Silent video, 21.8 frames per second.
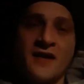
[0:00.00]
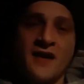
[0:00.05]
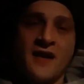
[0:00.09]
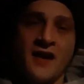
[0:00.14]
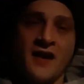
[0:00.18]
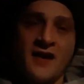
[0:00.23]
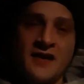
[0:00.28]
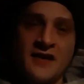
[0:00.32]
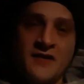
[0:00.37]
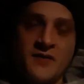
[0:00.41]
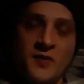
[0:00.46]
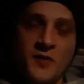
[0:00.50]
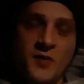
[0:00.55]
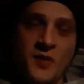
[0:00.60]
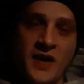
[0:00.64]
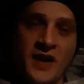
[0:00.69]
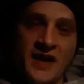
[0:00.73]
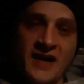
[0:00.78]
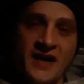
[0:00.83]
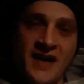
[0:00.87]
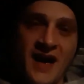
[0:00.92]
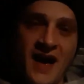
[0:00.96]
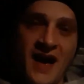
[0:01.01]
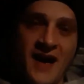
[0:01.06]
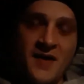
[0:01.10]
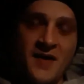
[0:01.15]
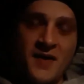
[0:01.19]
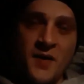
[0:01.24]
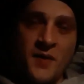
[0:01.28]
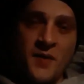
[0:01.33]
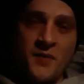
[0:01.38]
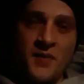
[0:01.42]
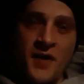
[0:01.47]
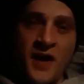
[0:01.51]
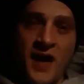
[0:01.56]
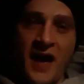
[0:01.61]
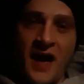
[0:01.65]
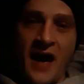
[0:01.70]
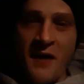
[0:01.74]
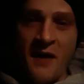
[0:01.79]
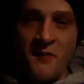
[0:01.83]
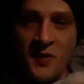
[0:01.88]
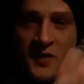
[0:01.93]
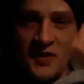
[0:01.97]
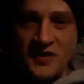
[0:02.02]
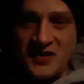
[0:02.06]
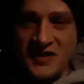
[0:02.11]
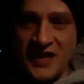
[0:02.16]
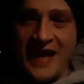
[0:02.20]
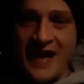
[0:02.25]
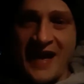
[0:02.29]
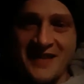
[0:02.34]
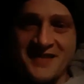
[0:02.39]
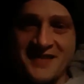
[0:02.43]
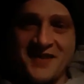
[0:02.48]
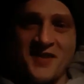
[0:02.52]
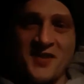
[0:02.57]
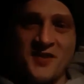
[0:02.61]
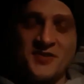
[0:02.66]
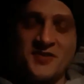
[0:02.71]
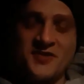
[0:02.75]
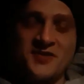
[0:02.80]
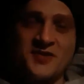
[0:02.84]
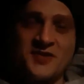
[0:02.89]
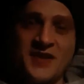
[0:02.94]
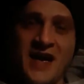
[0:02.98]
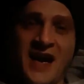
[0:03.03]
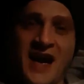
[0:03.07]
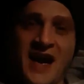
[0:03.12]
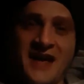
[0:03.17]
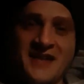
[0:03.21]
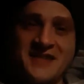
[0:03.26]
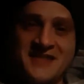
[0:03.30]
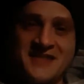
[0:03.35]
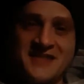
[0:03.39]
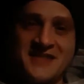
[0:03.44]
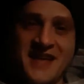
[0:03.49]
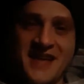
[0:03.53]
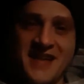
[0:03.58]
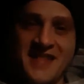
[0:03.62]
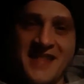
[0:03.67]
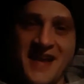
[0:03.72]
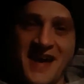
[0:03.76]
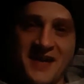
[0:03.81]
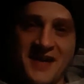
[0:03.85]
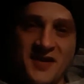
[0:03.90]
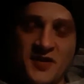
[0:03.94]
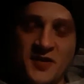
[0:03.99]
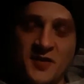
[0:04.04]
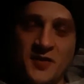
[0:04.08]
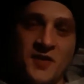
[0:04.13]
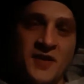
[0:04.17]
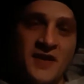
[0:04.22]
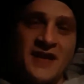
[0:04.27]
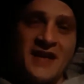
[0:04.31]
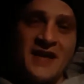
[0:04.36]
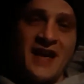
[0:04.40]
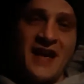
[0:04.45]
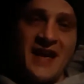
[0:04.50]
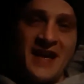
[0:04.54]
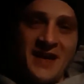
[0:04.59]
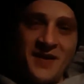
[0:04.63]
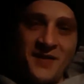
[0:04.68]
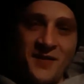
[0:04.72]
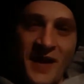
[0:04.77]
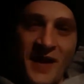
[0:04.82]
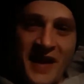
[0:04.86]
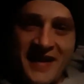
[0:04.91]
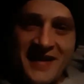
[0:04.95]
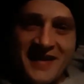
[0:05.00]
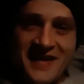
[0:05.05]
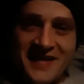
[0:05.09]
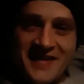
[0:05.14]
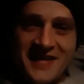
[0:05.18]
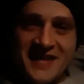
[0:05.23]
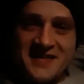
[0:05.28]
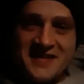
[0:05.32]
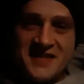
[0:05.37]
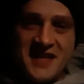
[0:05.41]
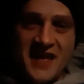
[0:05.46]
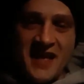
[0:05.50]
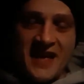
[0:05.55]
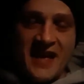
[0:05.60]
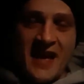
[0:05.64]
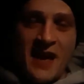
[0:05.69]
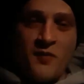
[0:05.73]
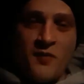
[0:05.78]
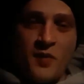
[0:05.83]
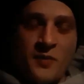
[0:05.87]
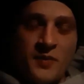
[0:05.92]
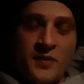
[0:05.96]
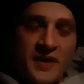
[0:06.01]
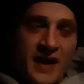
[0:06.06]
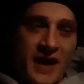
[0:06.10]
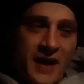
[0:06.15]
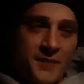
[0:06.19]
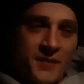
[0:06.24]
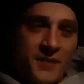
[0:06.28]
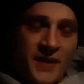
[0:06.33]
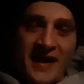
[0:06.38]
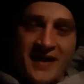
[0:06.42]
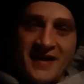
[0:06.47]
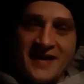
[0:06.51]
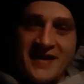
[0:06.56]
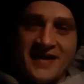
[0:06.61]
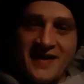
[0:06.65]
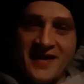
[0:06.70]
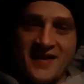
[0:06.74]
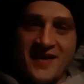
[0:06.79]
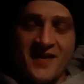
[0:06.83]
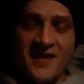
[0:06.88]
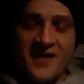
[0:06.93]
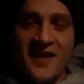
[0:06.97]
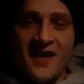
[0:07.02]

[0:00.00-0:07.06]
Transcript: I give it what I got. But I want to shout out to those two guys and say thank you. Anyway, let's check out what we got back here.